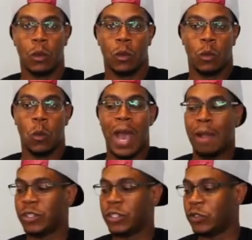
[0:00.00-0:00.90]
Why
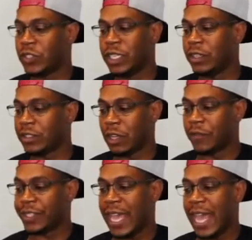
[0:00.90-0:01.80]
would you see yourself
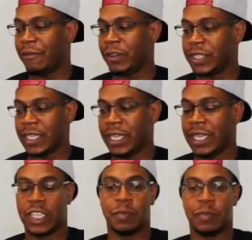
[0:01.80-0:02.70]
as average and then
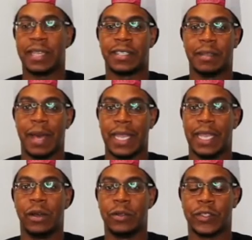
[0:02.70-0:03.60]
expect somebody
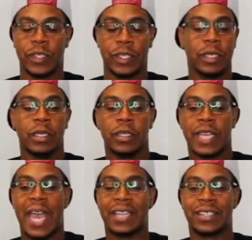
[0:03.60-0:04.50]
else to
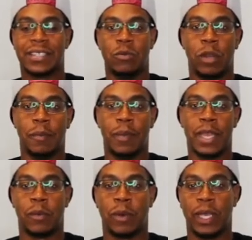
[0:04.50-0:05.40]
actually want to be in a
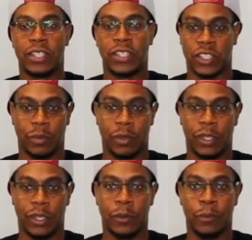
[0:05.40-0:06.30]
relationship with you?